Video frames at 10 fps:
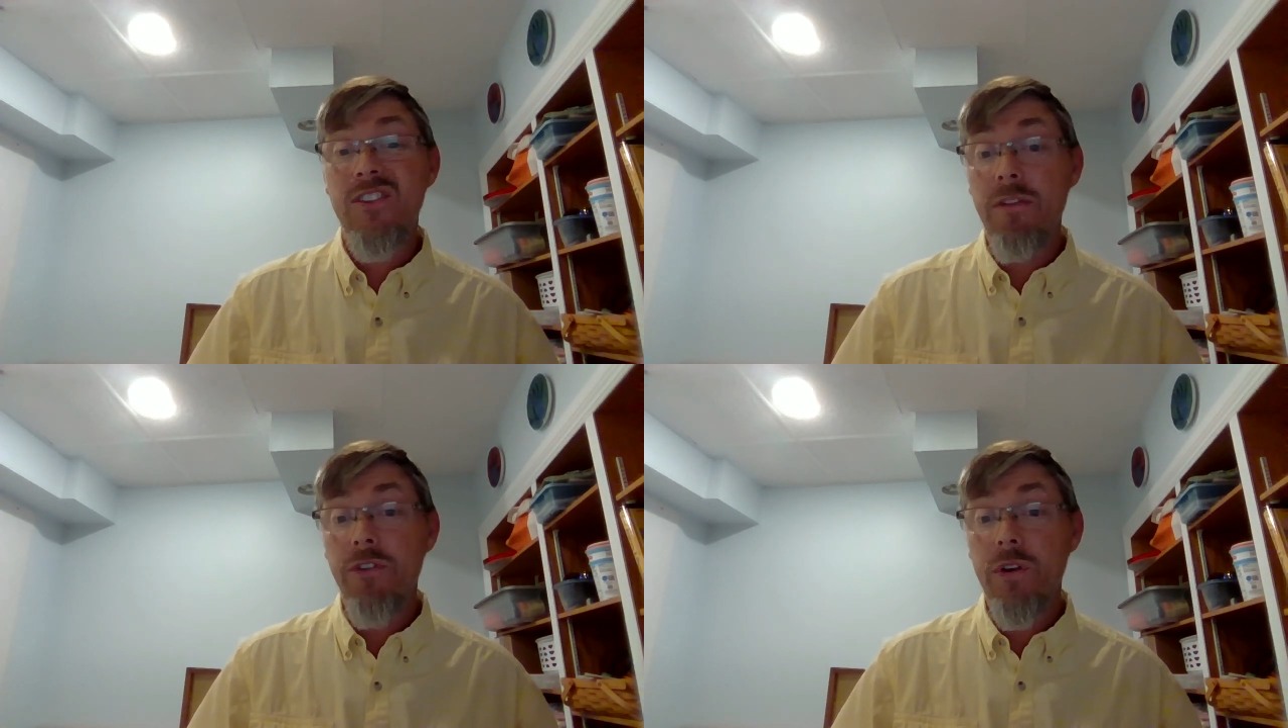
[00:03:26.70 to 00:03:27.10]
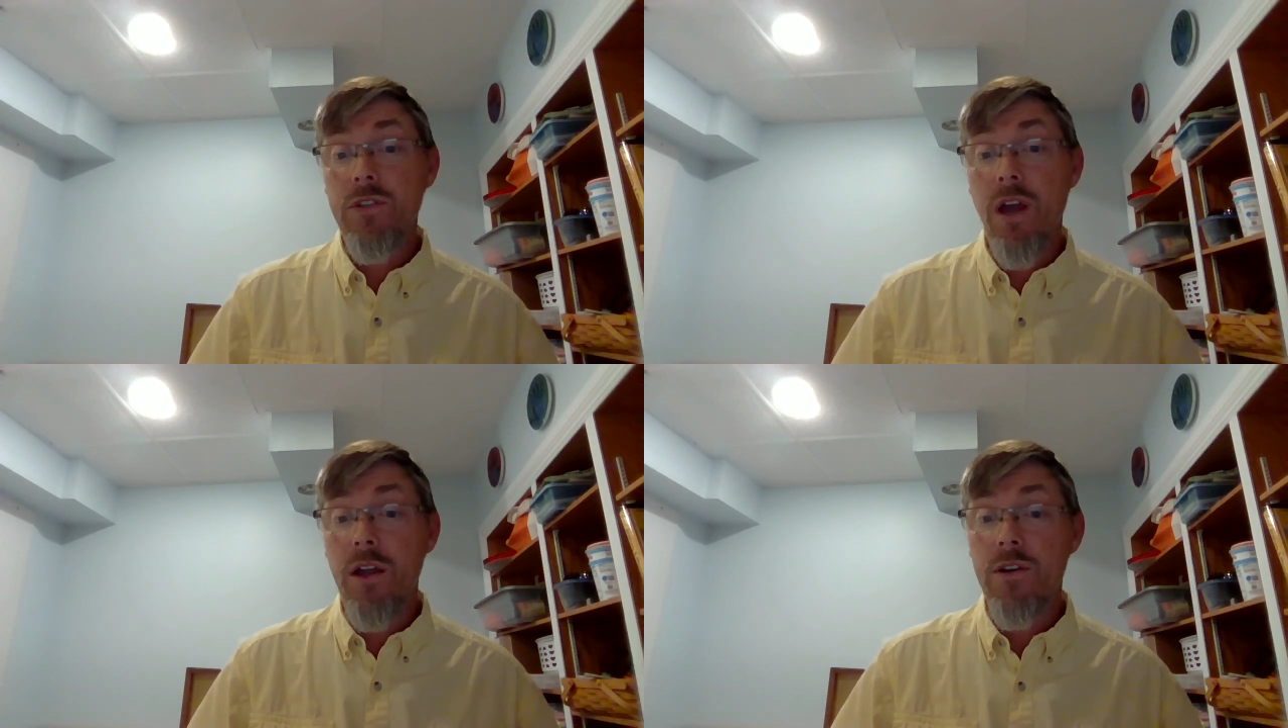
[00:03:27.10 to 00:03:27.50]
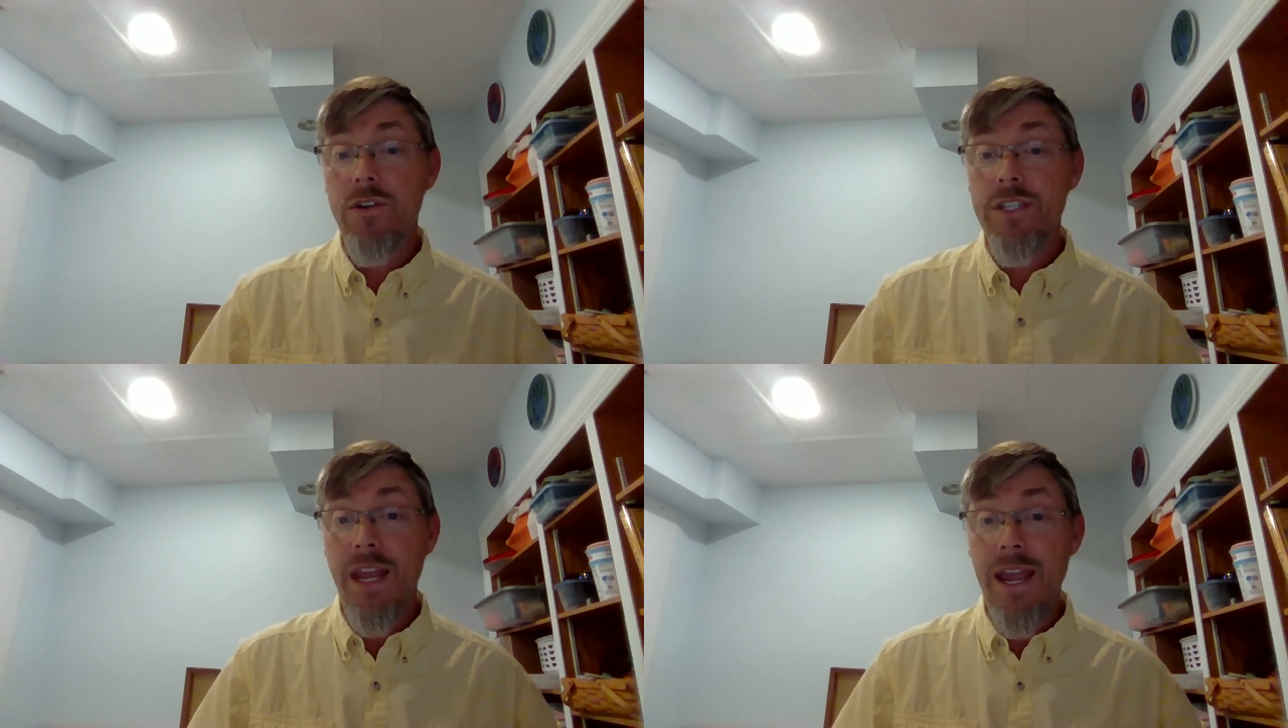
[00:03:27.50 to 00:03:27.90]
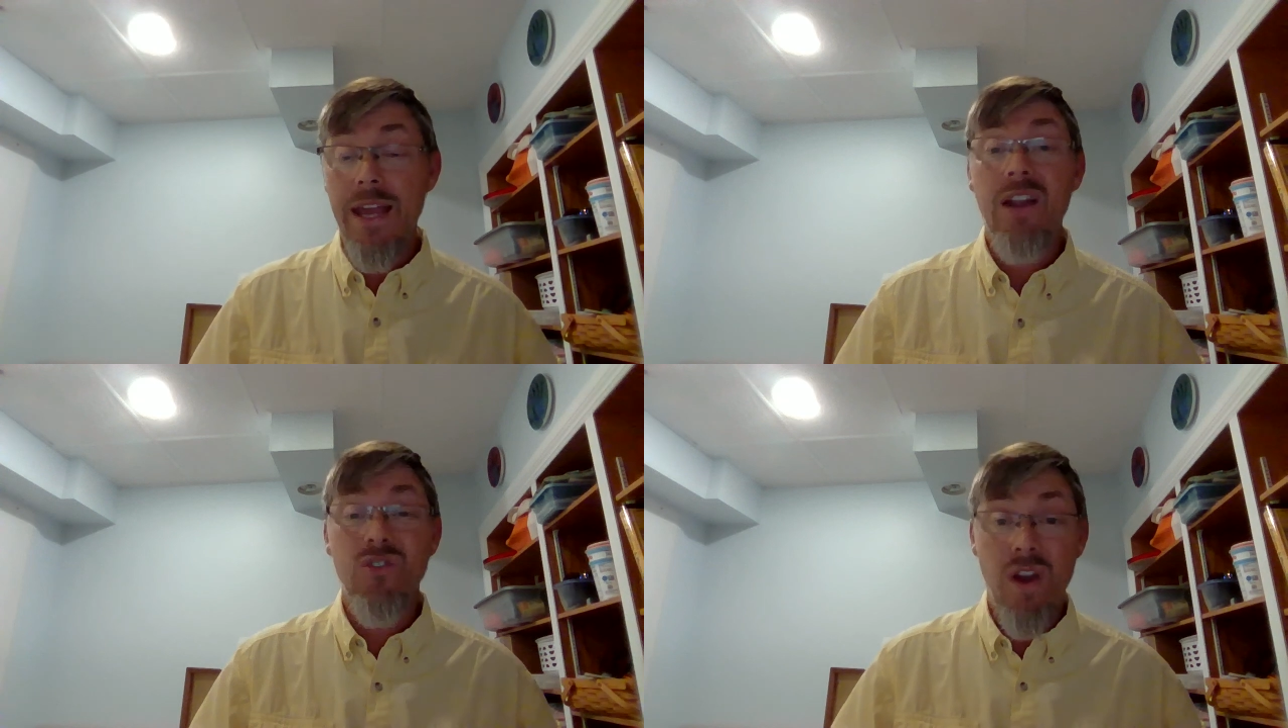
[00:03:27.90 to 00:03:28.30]
difficult to
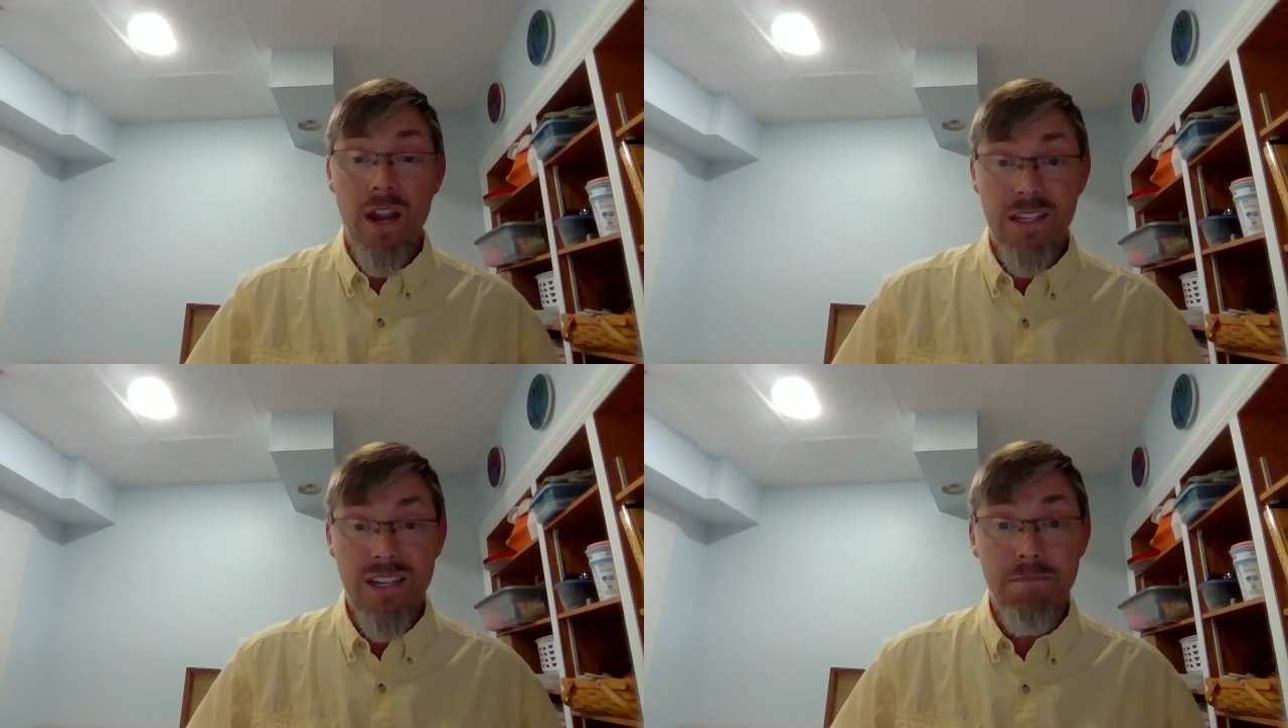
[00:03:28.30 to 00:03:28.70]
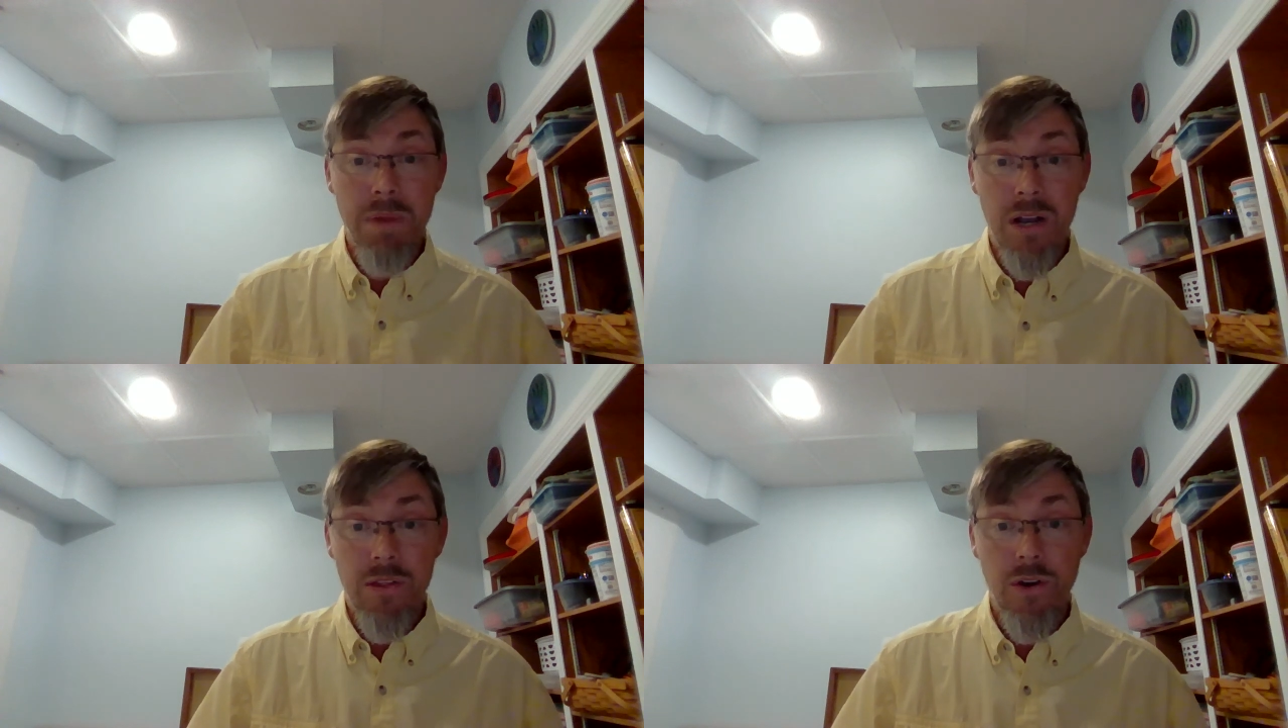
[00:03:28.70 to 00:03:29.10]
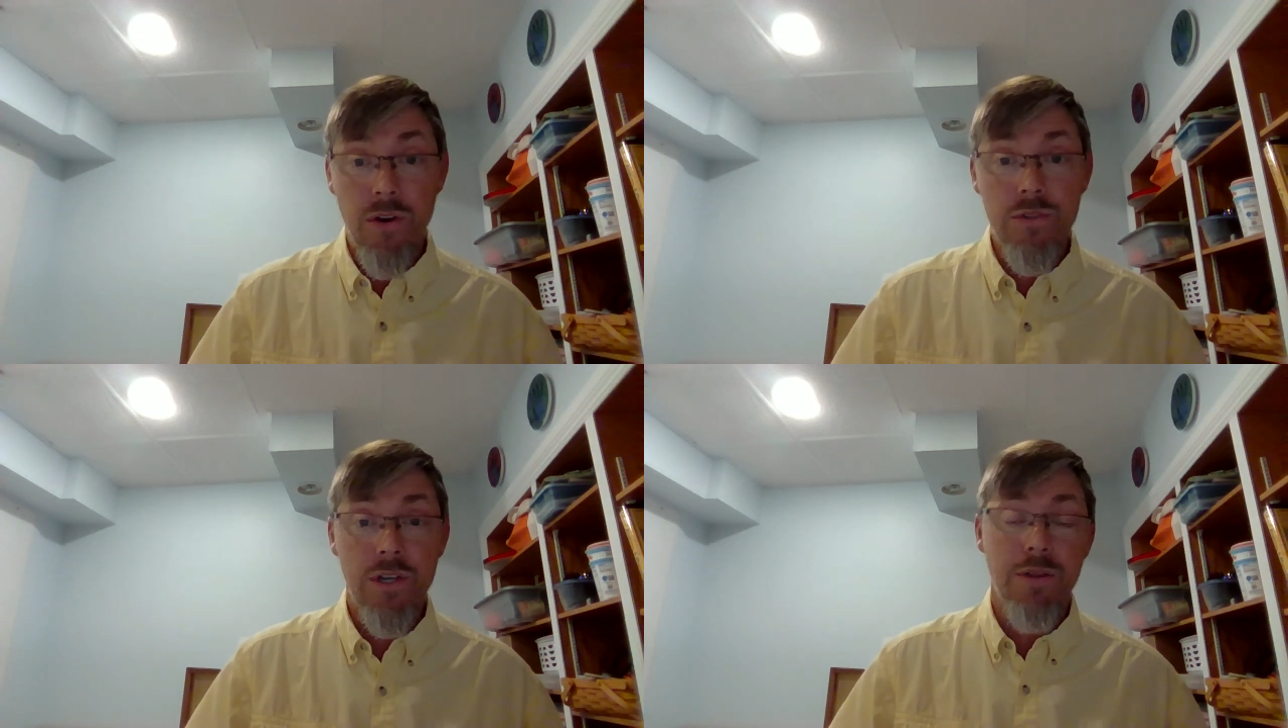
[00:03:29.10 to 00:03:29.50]
understand, I'll try and debug those.